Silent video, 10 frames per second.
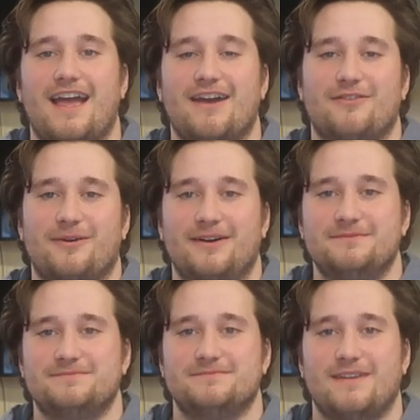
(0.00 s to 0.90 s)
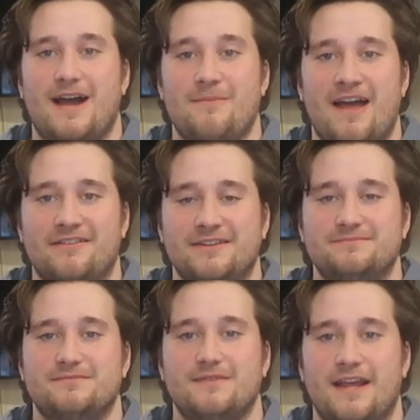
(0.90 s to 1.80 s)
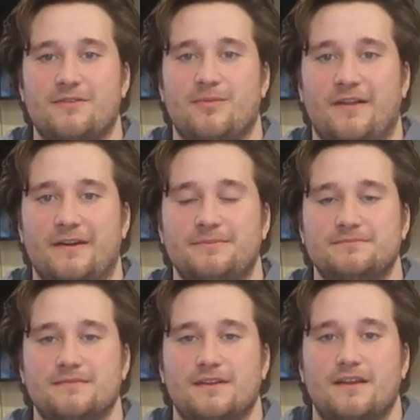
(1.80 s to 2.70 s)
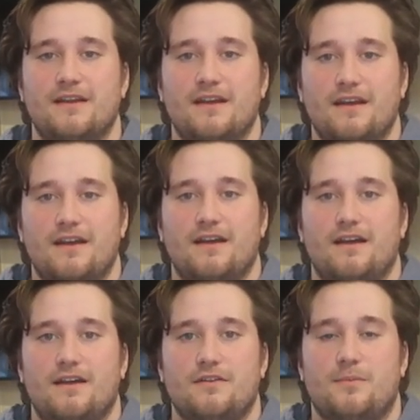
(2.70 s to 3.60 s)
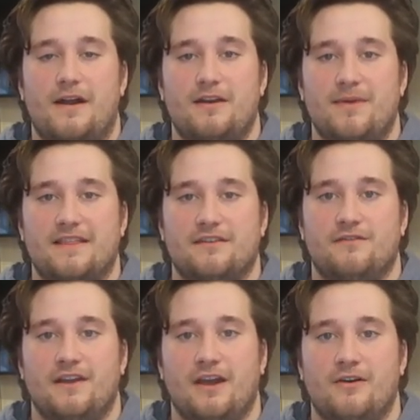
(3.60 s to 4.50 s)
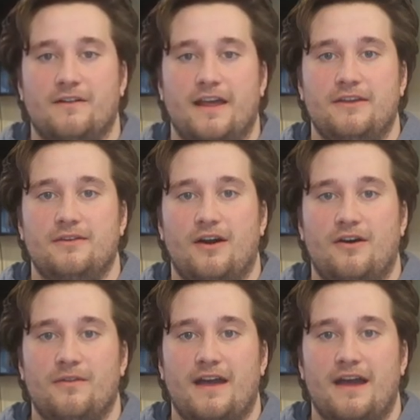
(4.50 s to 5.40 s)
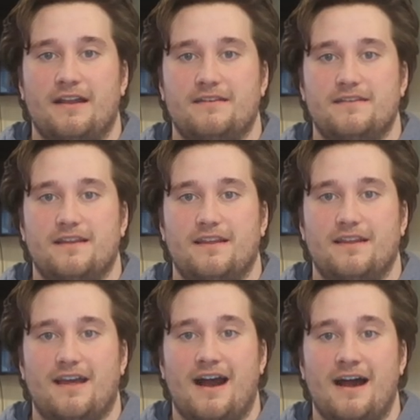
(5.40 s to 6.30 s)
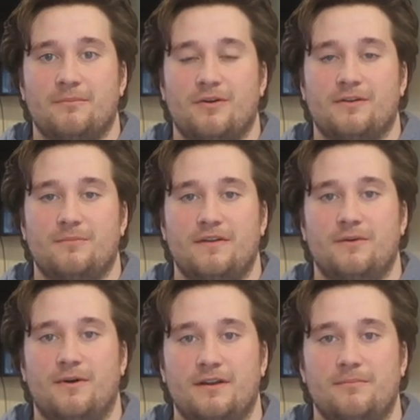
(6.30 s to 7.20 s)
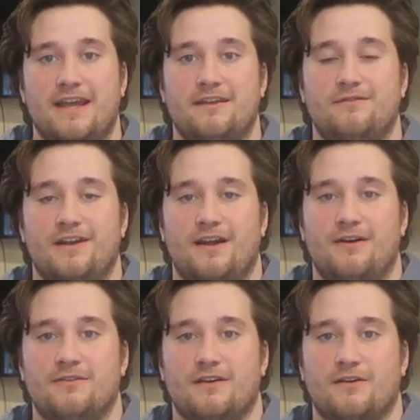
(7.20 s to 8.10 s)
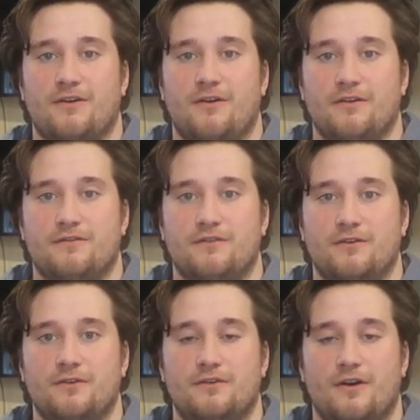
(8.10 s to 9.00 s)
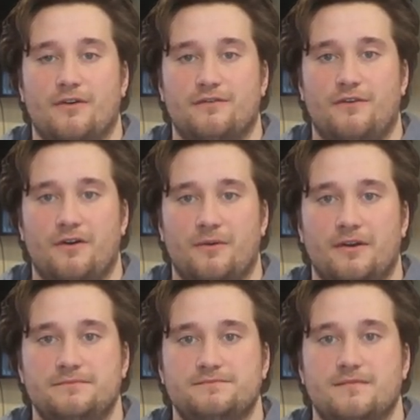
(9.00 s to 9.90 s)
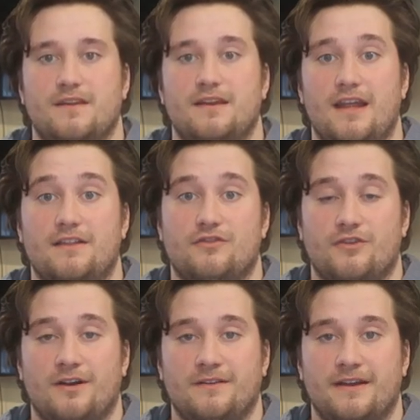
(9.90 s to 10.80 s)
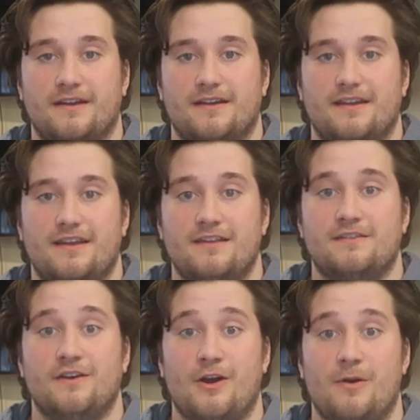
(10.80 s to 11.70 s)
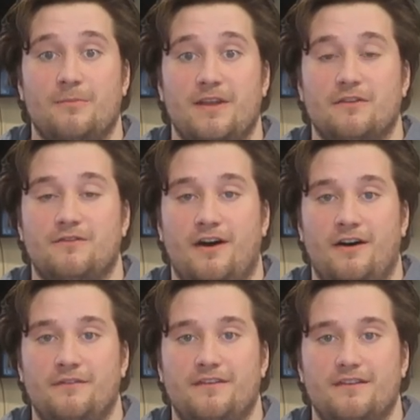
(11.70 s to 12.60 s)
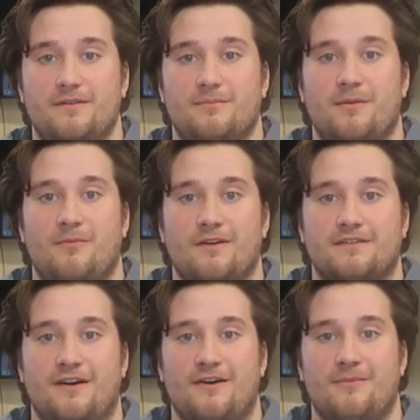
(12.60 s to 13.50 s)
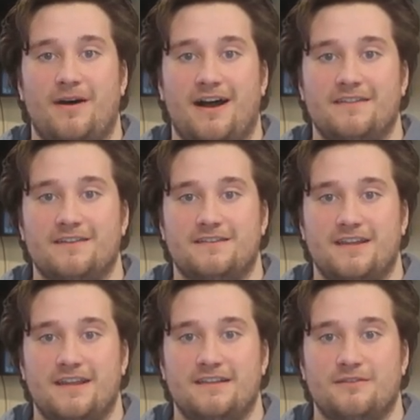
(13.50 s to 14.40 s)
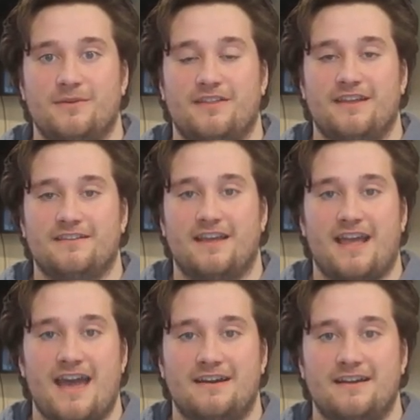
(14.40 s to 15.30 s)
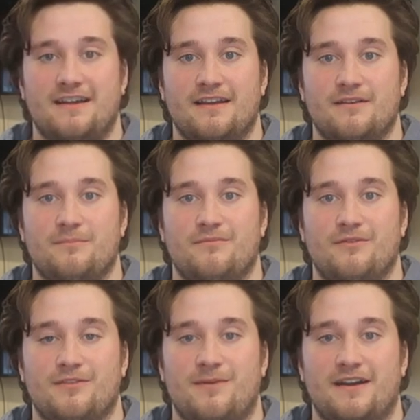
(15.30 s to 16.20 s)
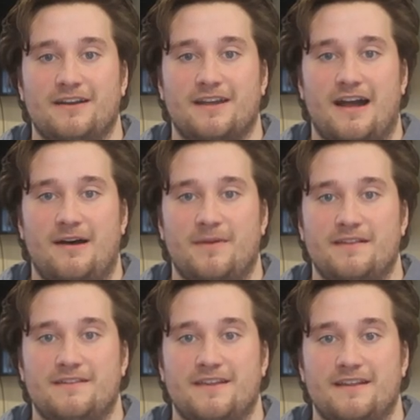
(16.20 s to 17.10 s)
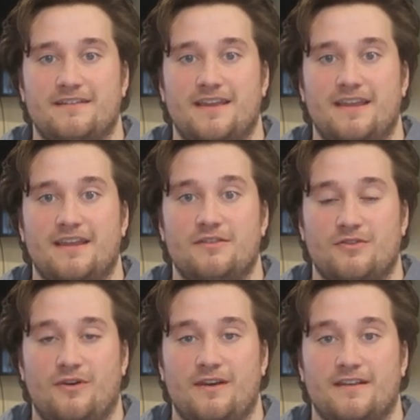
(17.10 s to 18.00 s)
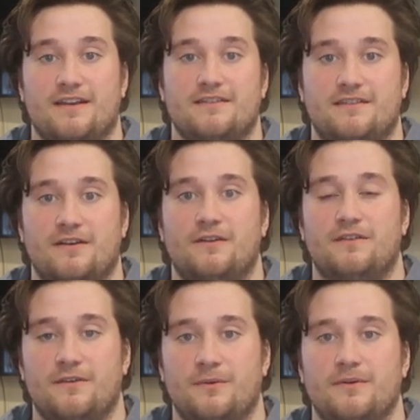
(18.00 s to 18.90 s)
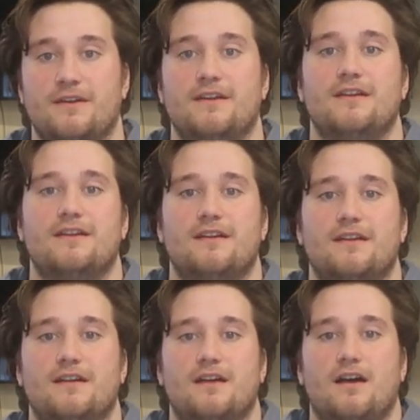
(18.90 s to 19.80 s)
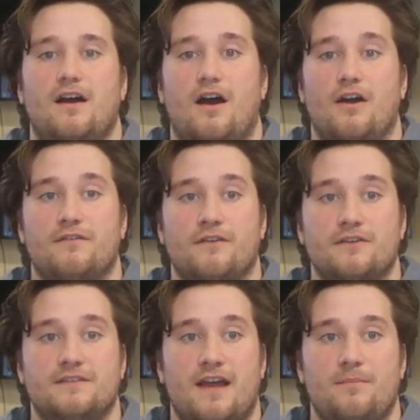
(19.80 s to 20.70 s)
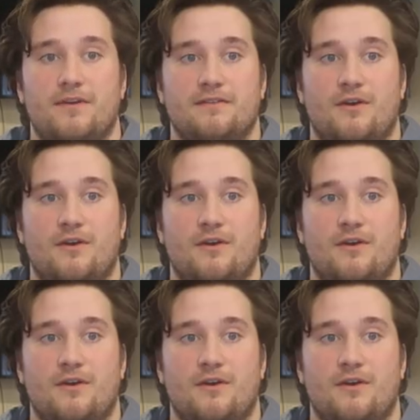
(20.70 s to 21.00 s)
Hey everyone, I'm Evan, Nate's brother. Just wanted to make this video to let you know that I'm going to be the one making videos and growing food going forward. Nate's struggling. He's still going to be involved, but more so behind the scenes with things like editing, responding to comments, things he enjoys and can still do. Our first step